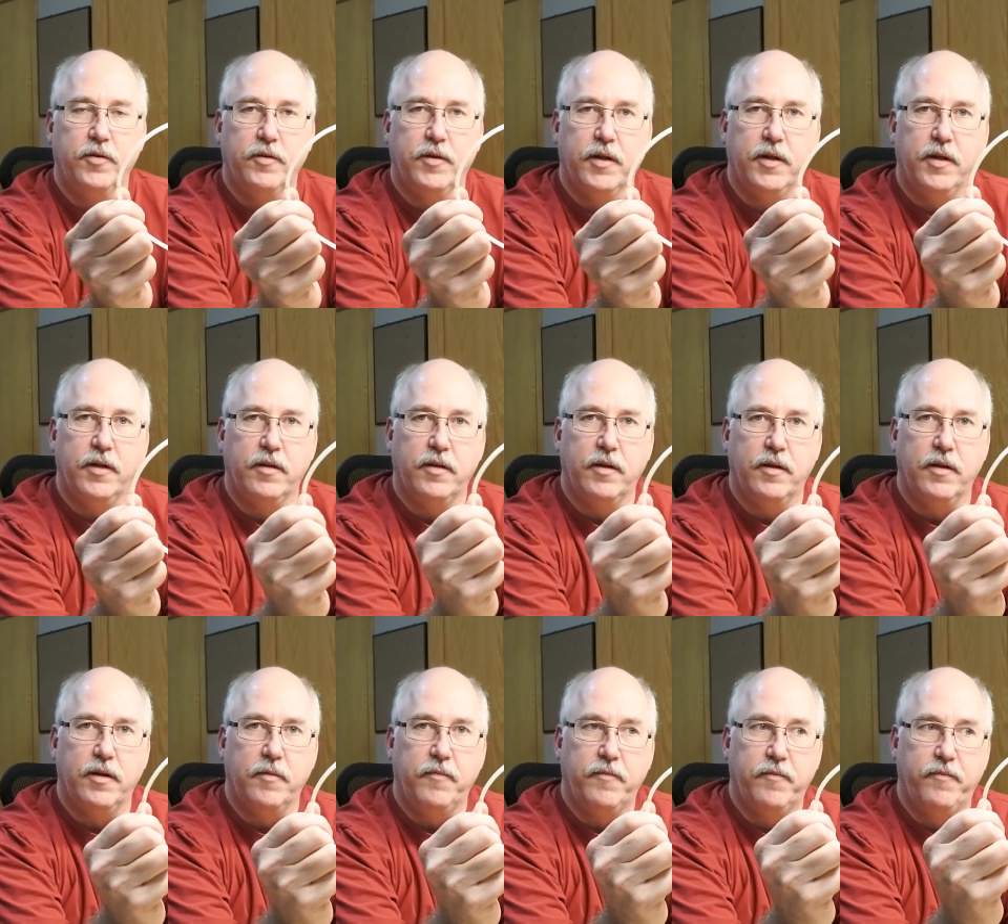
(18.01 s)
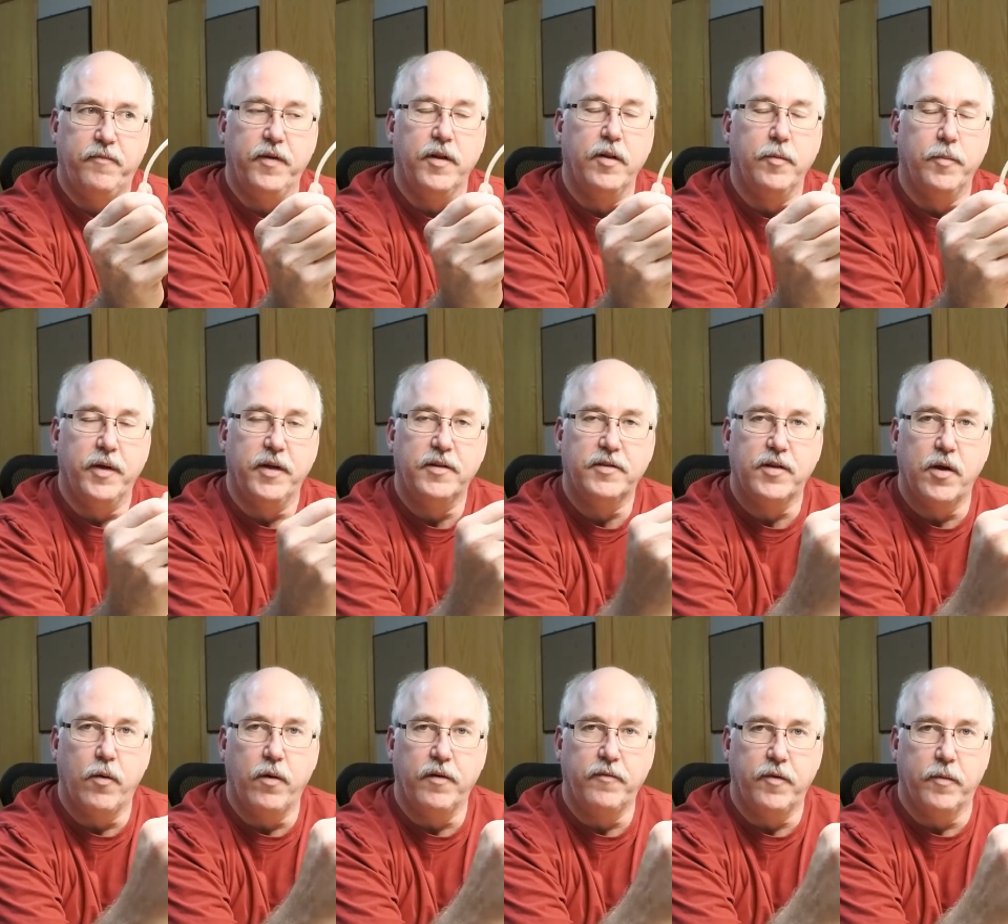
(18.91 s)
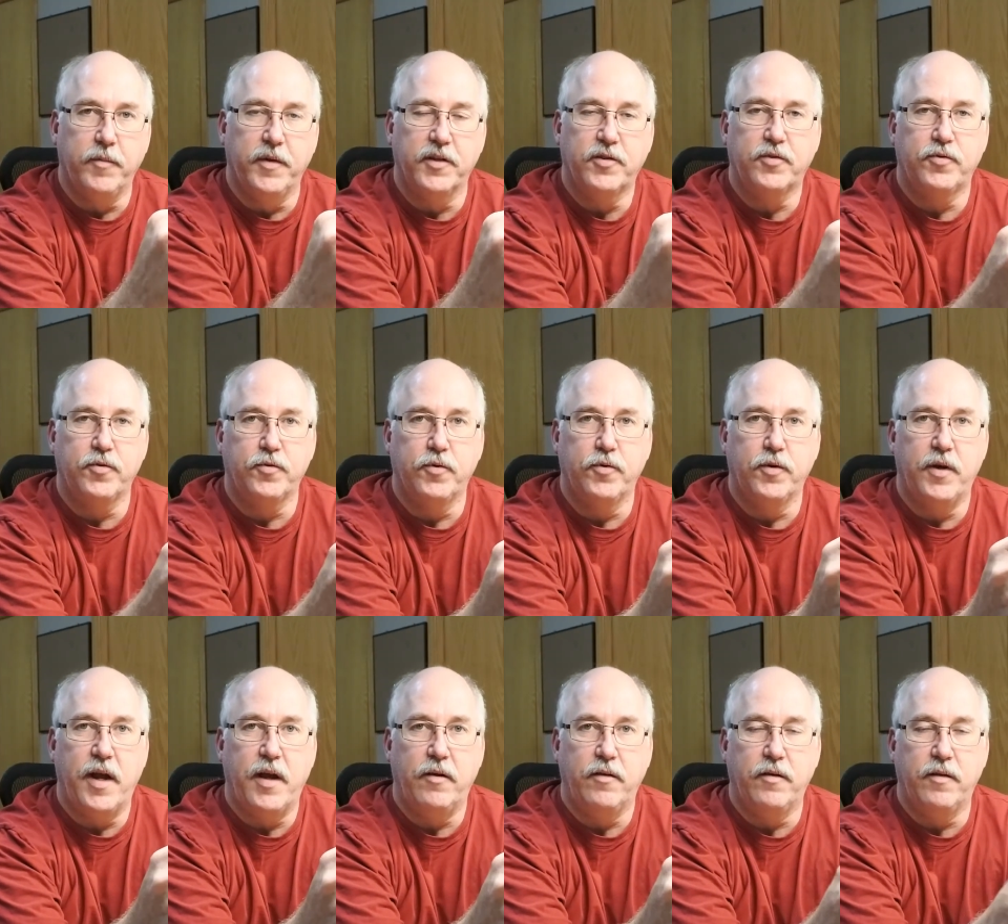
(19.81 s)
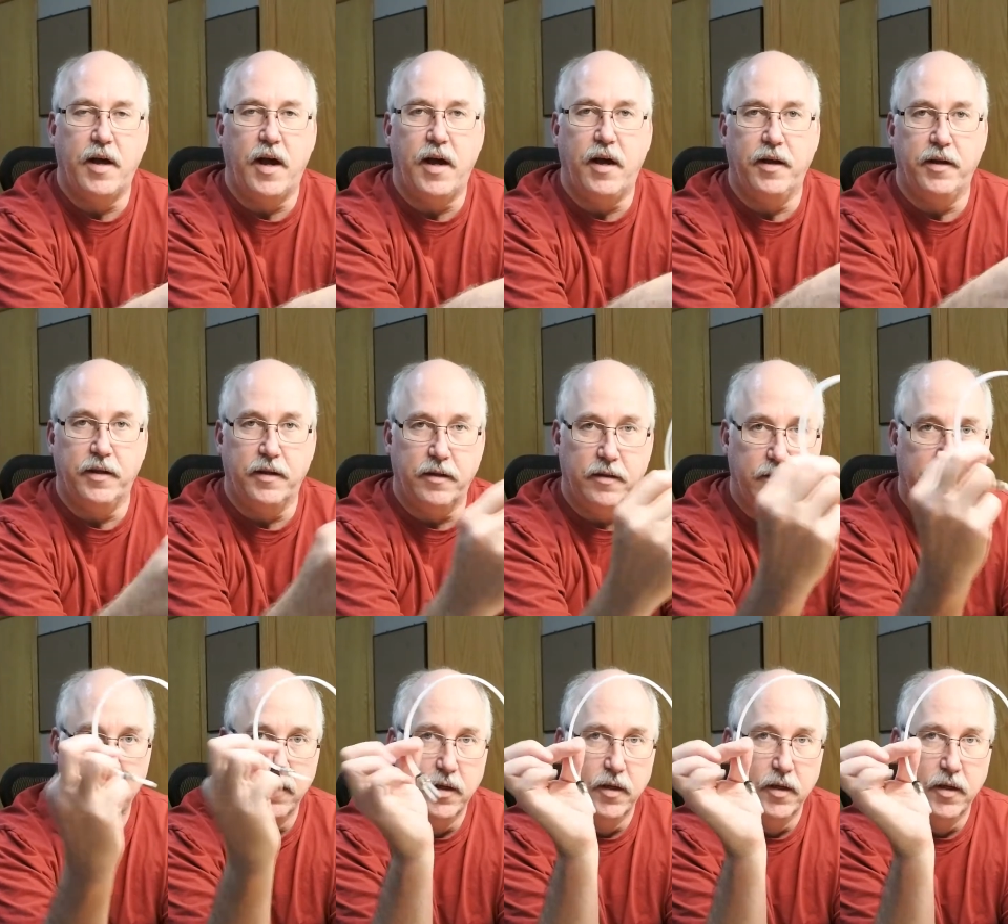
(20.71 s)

the filament is going from the extruder down to the hot end